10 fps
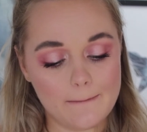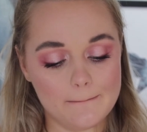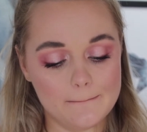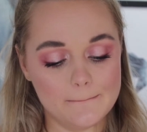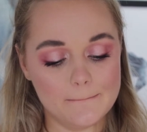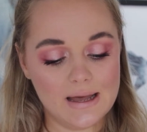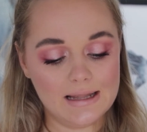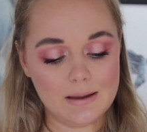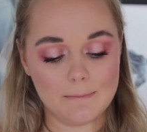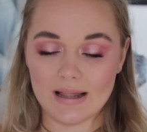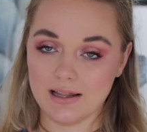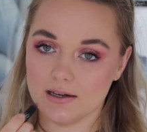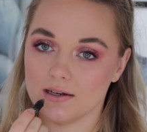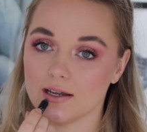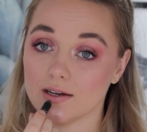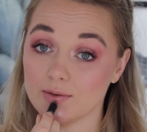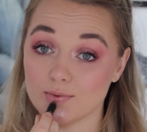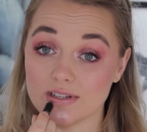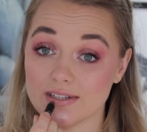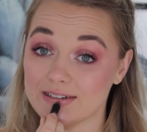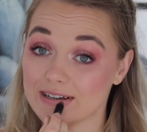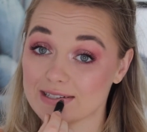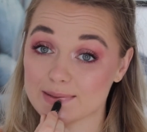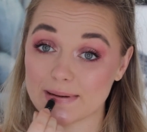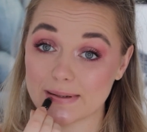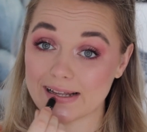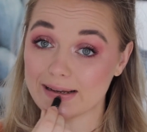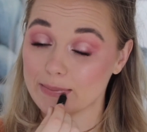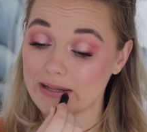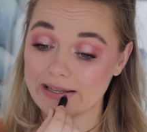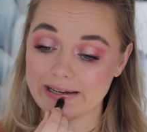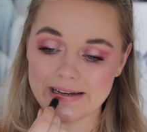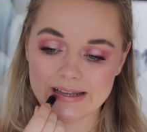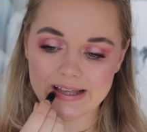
Melly Melon, and it really does smell like melon.